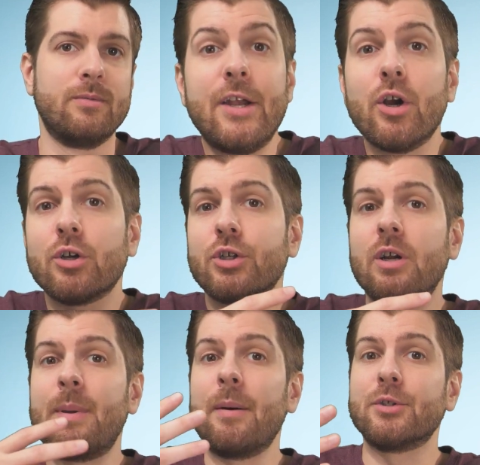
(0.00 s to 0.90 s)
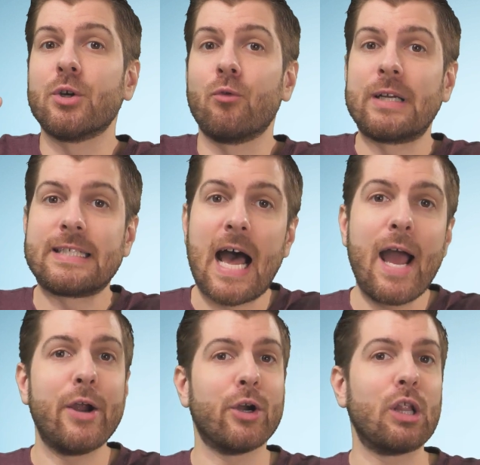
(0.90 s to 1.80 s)
and you're also gonna be able to
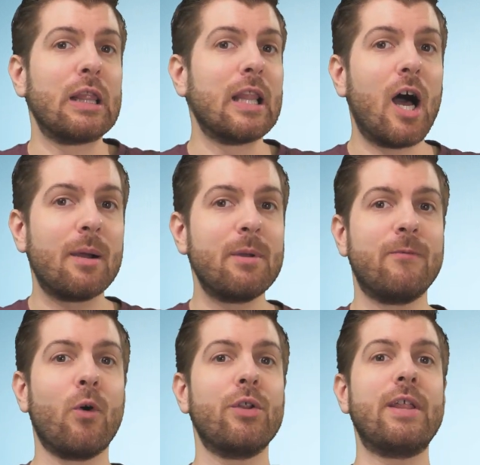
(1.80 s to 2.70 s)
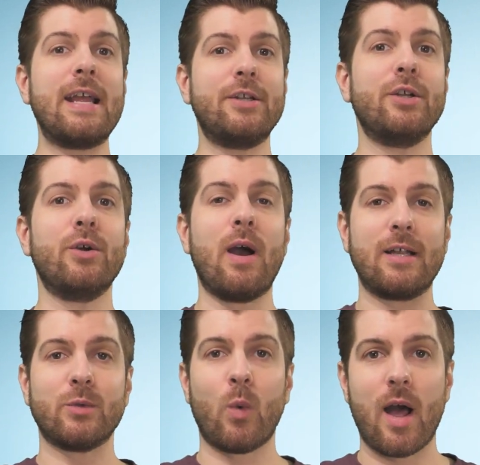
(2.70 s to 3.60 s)
retire long before they do
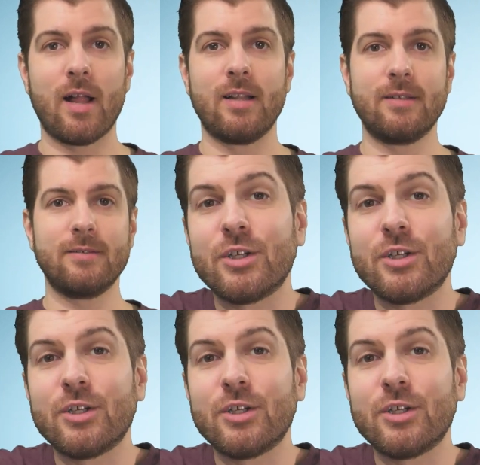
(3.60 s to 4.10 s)
as well.